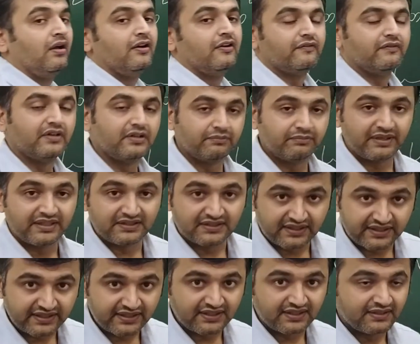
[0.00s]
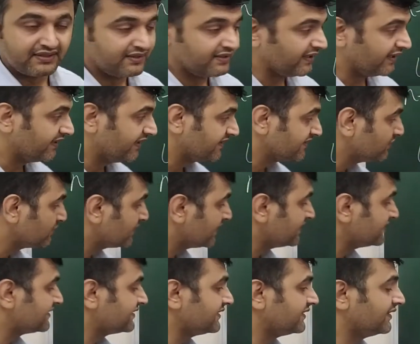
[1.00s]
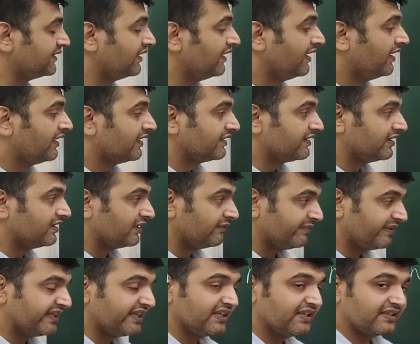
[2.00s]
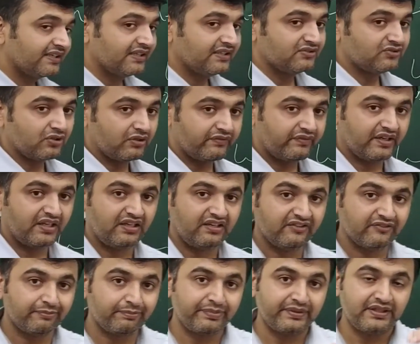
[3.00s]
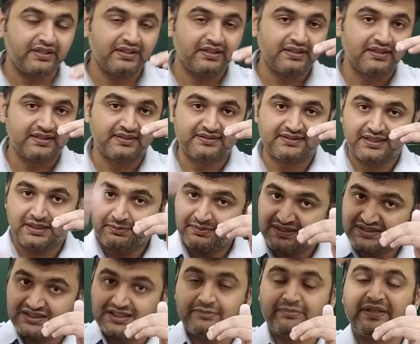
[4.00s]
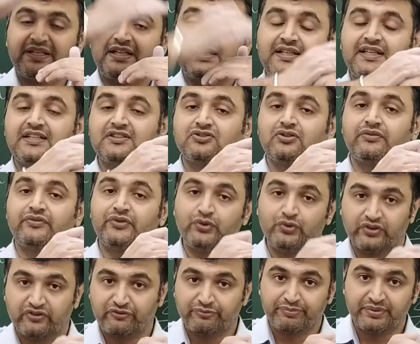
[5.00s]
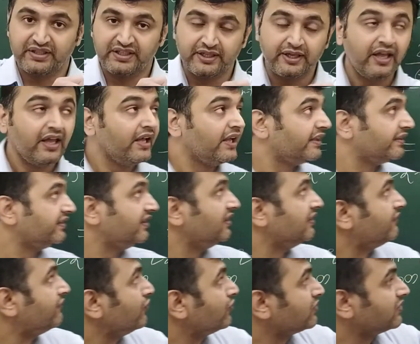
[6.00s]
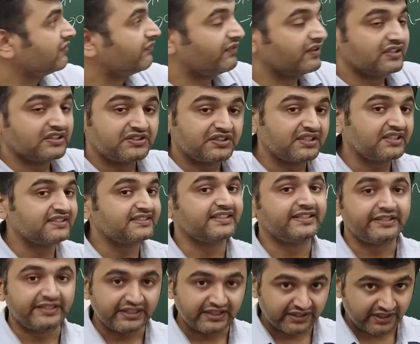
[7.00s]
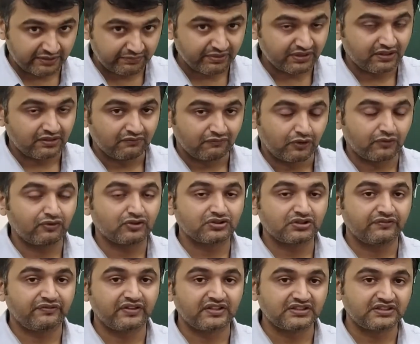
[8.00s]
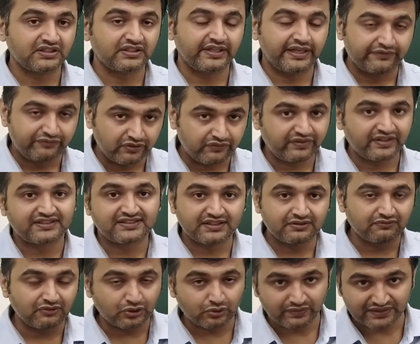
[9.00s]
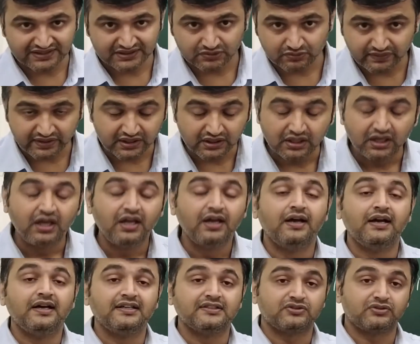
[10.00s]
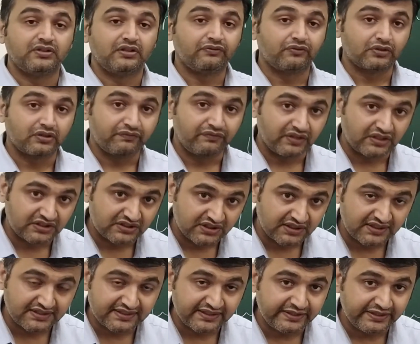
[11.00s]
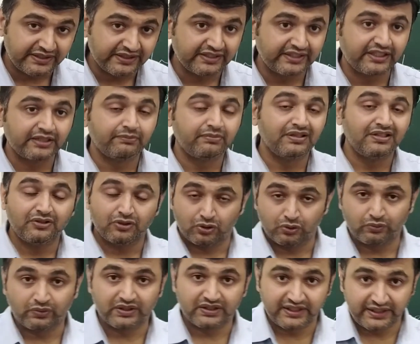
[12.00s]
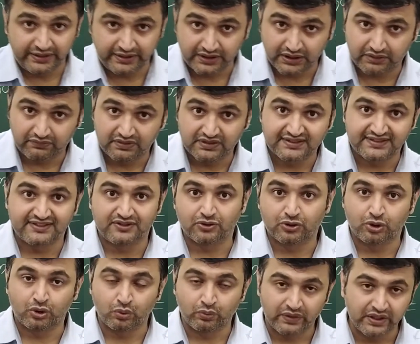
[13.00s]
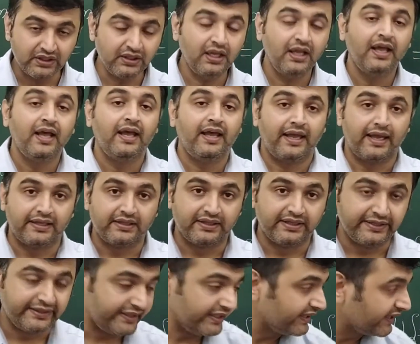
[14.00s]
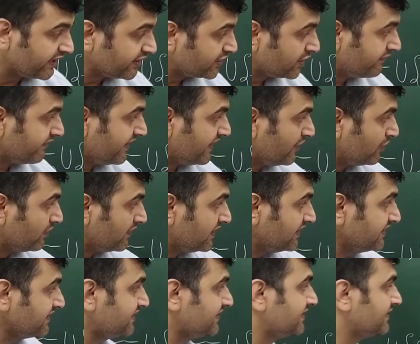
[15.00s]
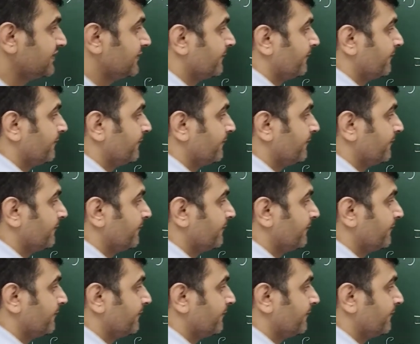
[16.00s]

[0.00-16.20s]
1 by 3. And as you can see, the limiting case of LFP is same as limiting case of UFP. Therefore the function is integrable. What was the function? F of x equal to x square. So therefore the function is integrable over the interval 0 to 1, and the integration value is